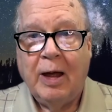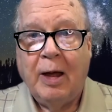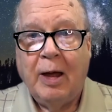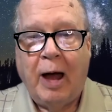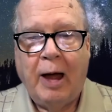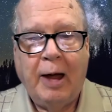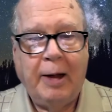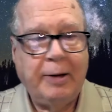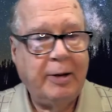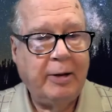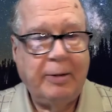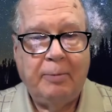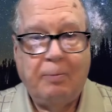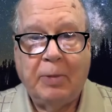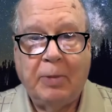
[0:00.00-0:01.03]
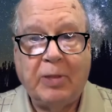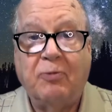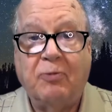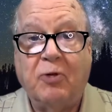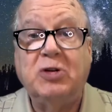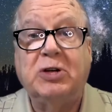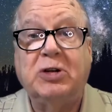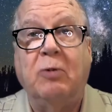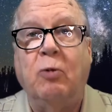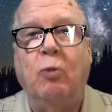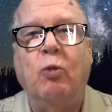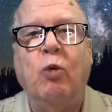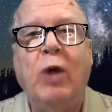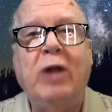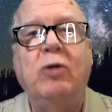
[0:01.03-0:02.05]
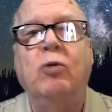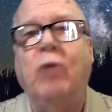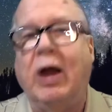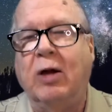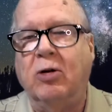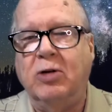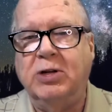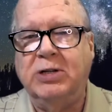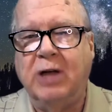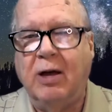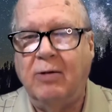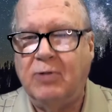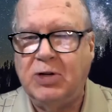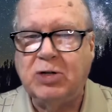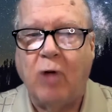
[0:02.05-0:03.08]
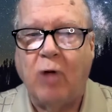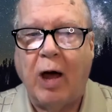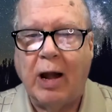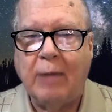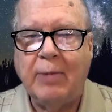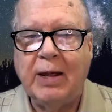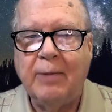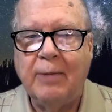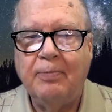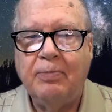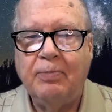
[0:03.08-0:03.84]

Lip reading: But the first written records of astronomy